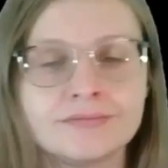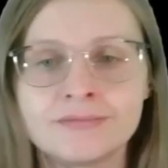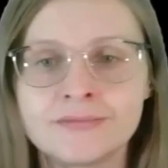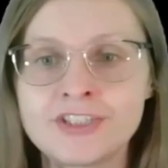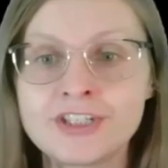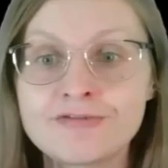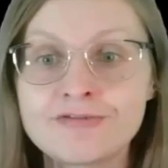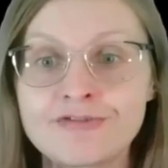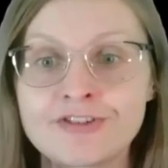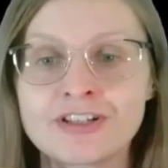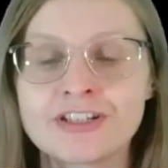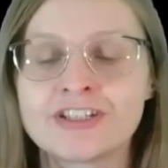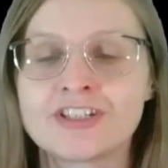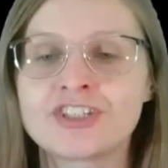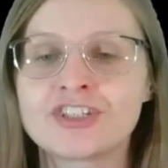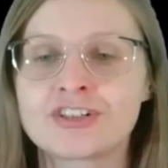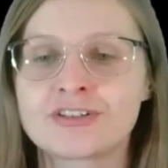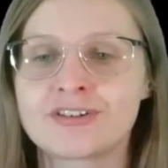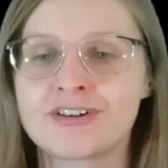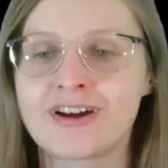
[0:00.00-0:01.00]

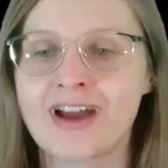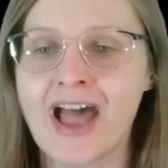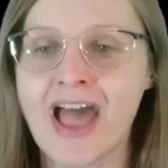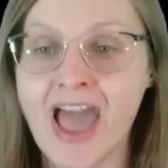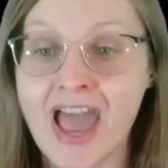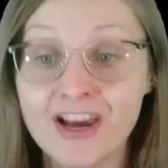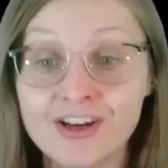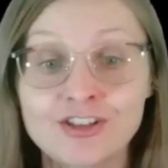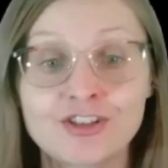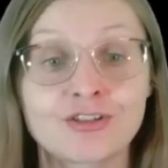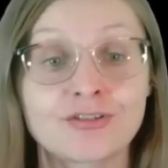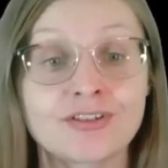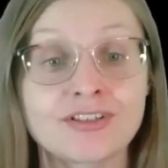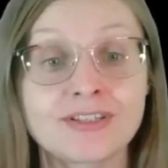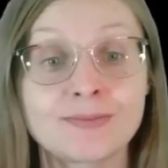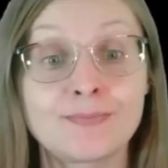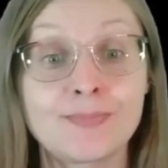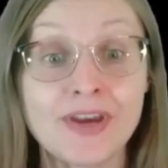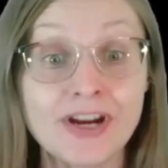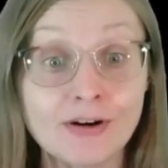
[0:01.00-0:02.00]
different
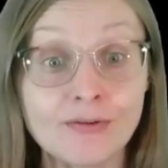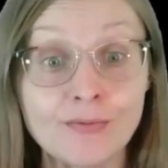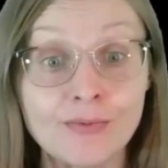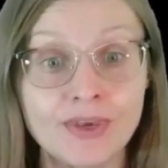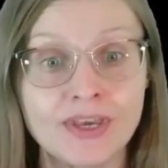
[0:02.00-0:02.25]
actors per